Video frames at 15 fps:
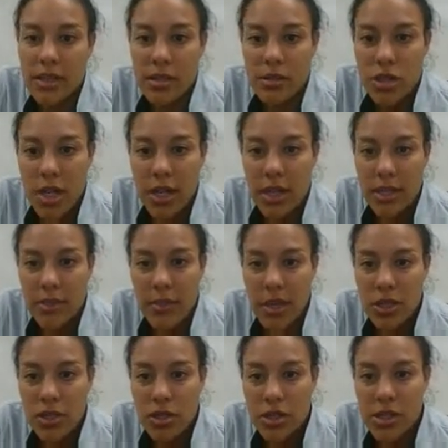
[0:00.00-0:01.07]
They're checking to
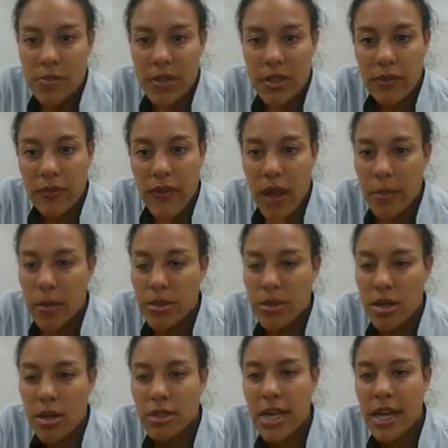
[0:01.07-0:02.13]
make sure spindle
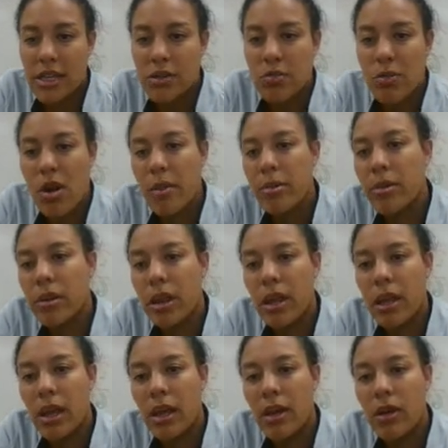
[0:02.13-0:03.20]
fibers are attached
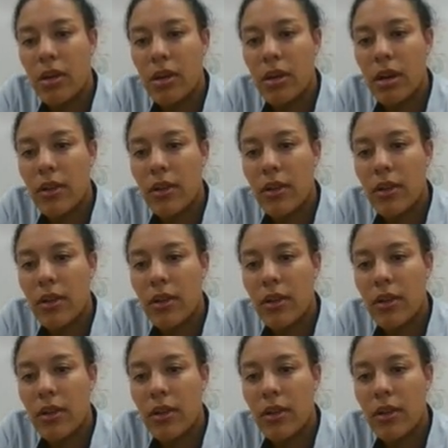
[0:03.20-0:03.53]
properly here,